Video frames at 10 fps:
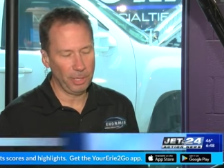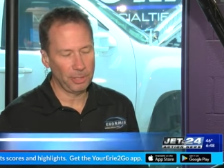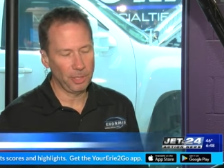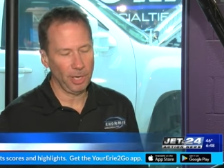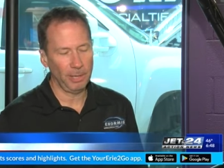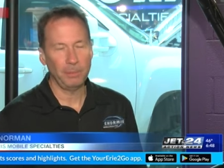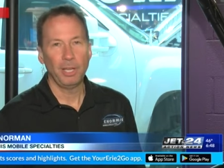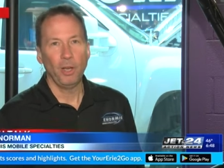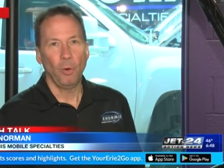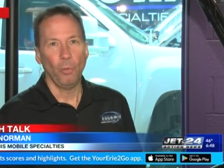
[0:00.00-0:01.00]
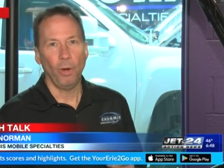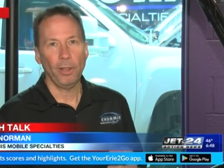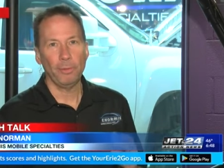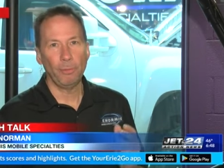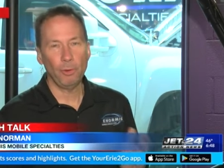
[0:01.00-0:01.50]
Tom. One of
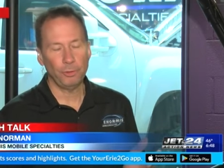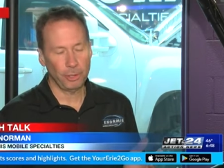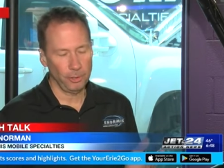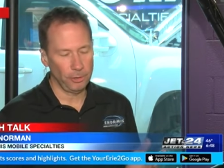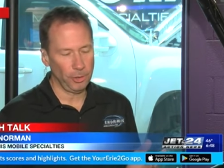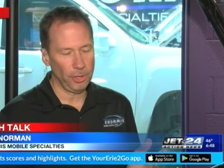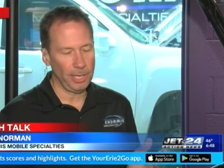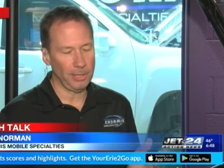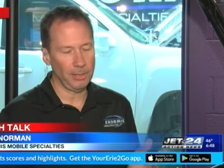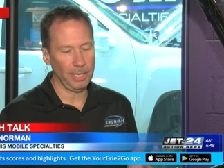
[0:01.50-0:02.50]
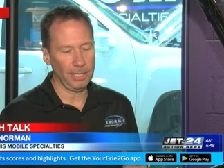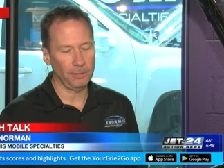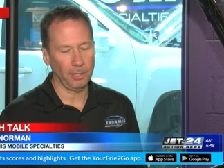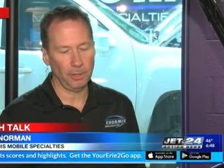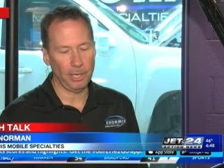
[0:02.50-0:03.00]
the most concerning things
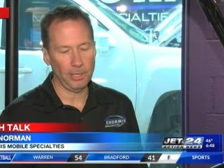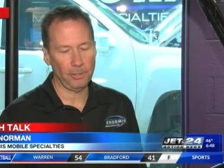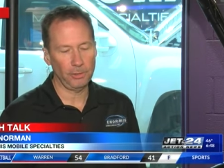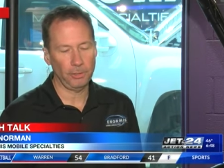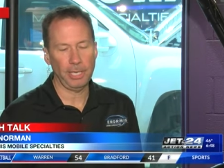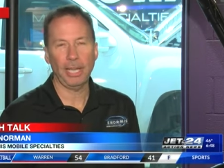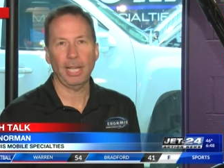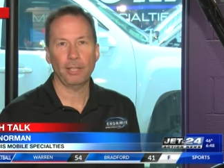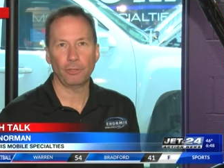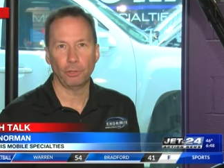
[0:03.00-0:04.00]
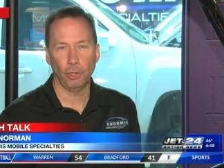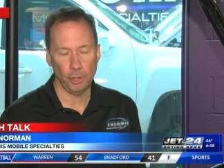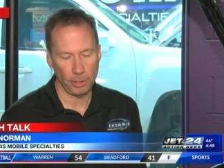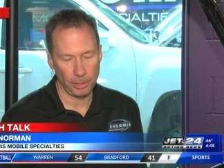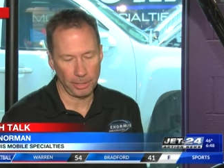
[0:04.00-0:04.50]
that our industry has
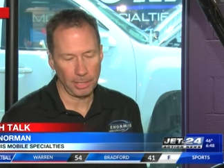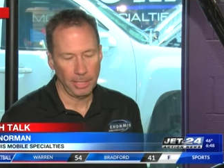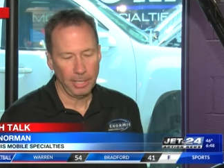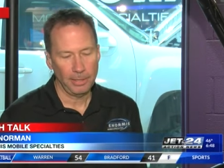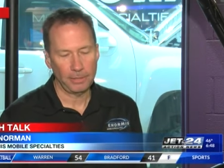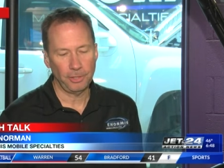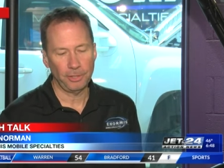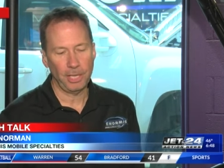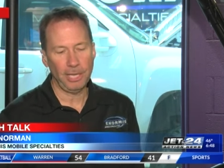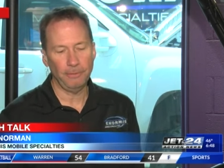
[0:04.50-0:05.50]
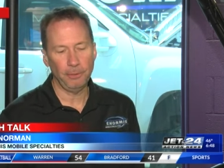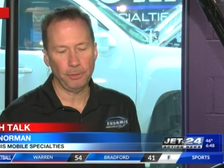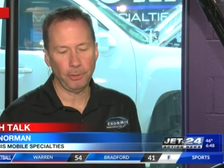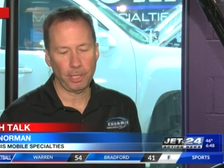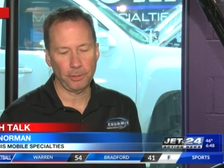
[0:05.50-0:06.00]
learned that's in the
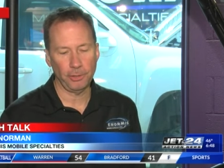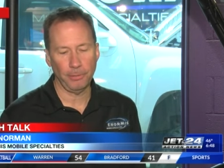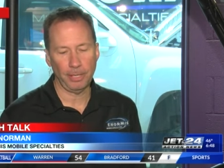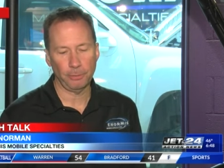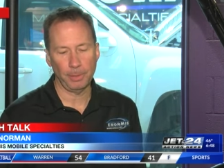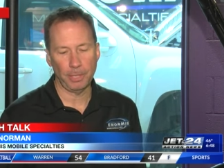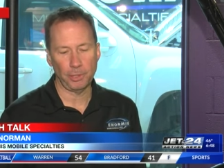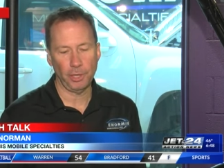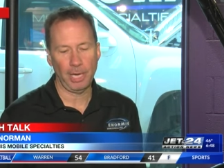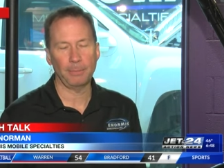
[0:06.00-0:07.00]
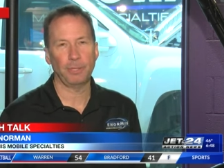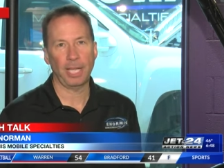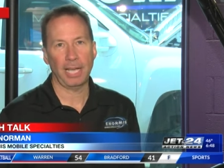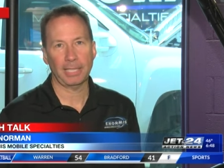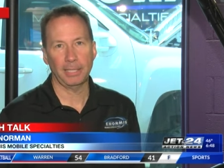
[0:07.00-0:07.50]
Infrastructure Investment and Jobs
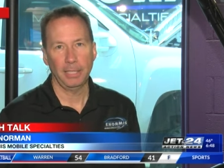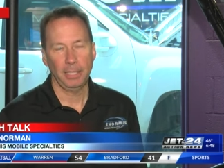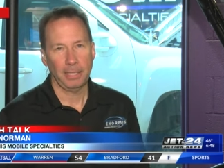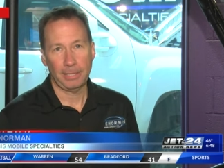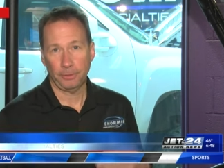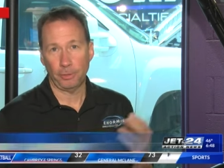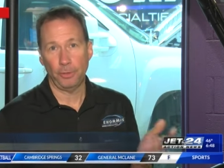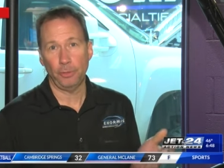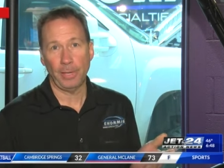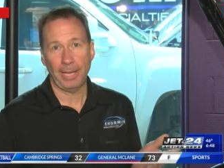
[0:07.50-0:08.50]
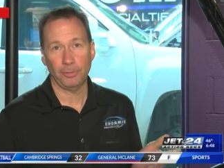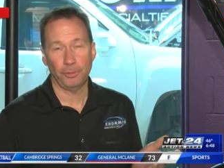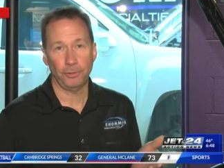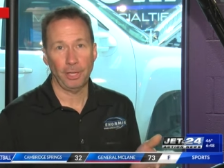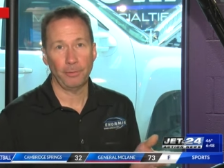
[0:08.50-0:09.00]
Act, that's the
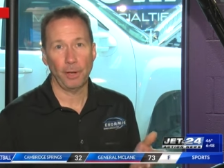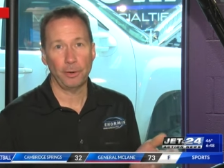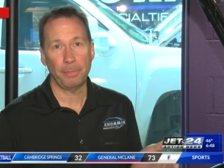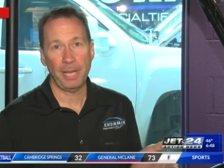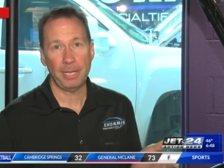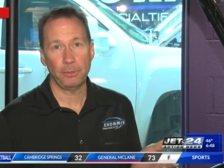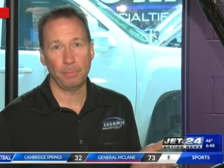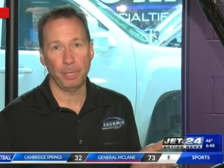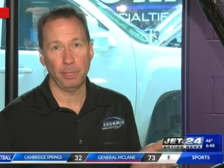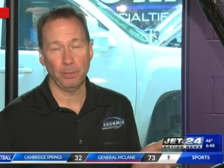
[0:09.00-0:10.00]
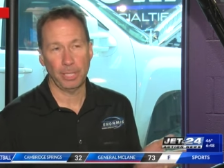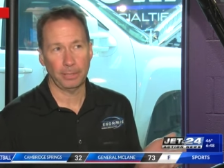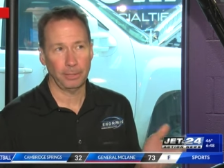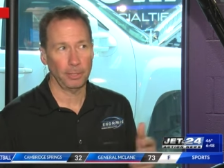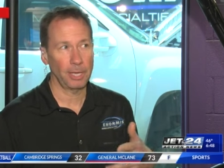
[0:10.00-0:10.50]
2,700 page bill
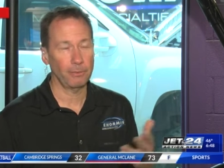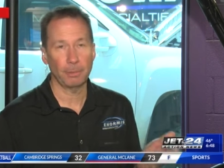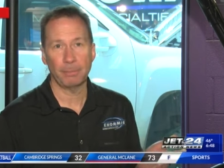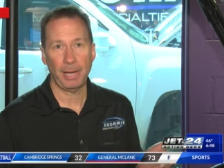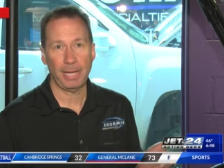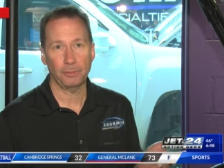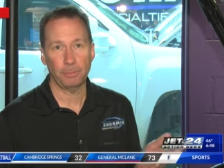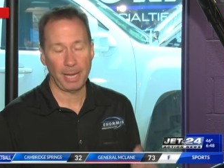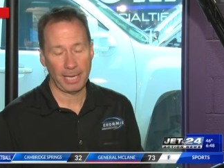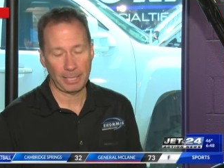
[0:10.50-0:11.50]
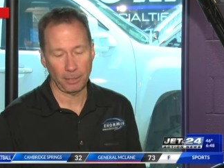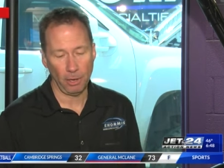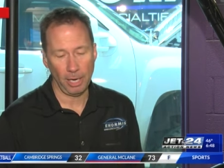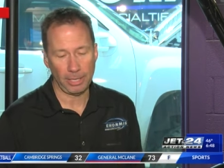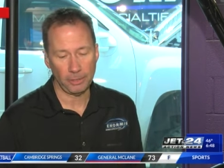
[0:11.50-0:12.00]
that our government passed back in
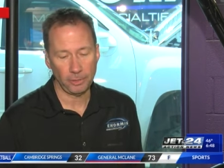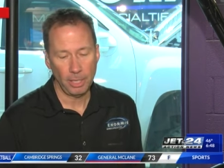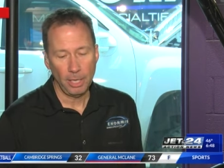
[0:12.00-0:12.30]
August.